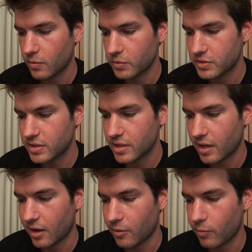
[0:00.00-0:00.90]
We'll see
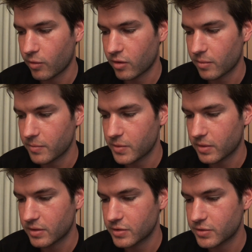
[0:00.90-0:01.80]
how warm you
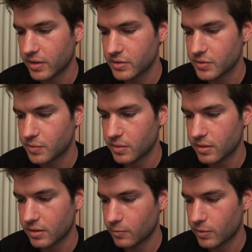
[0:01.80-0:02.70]
can dress when
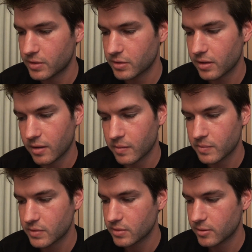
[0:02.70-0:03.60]
the winter
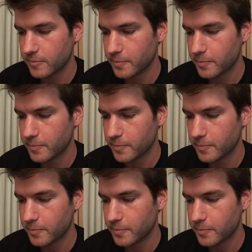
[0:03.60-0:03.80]
comes.